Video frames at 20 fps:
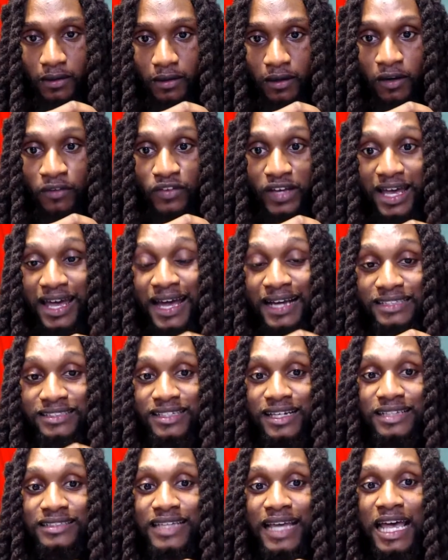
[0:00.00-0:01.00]
of
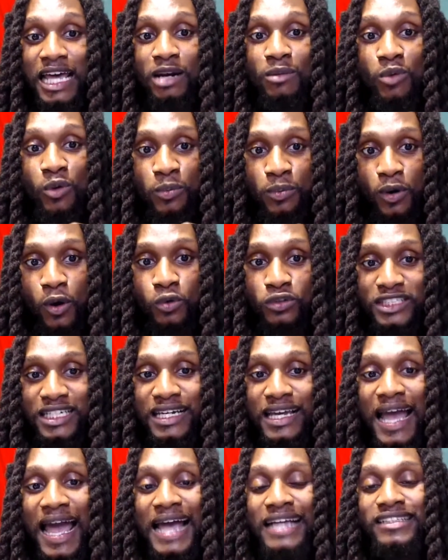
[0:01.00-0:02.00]
excess animal
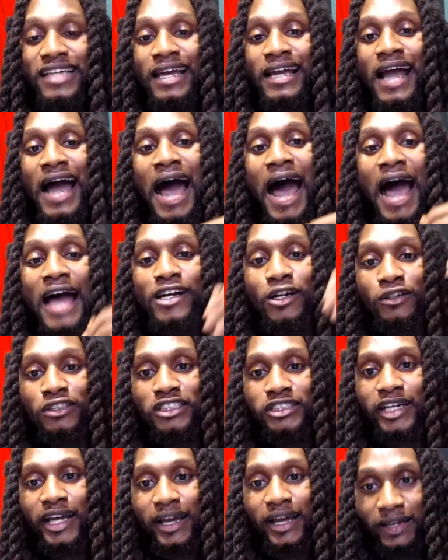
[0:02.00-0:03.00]
protein has a higher
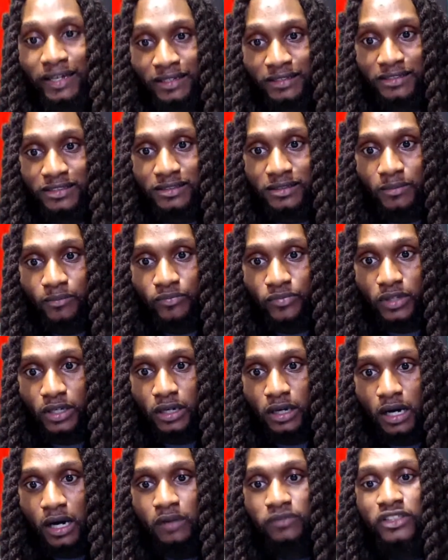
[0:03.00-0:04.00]
chance
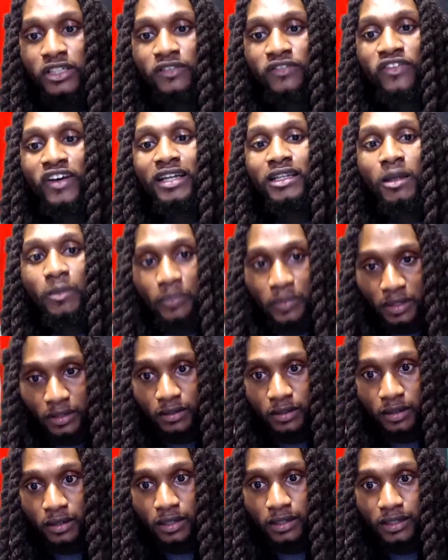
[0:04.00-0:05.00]
of developing
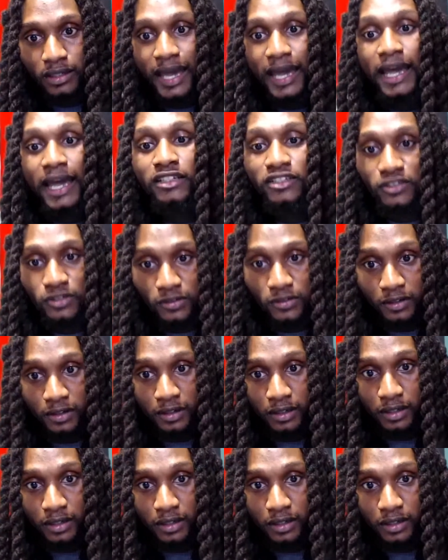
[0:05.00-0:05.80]
cancer